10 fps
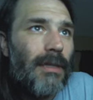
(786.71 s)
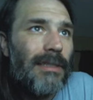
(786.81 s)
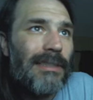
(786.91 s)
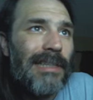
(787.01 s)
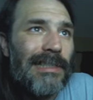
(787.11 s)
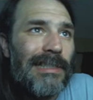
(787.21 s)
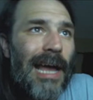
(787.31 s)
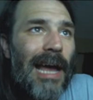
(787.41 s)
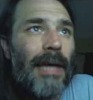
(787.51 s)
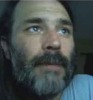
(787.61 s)
six
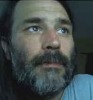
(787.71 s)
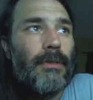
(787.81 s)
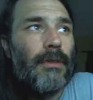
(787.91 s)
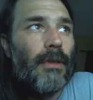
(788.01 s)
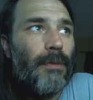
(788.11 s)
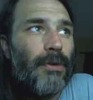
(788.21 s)
times the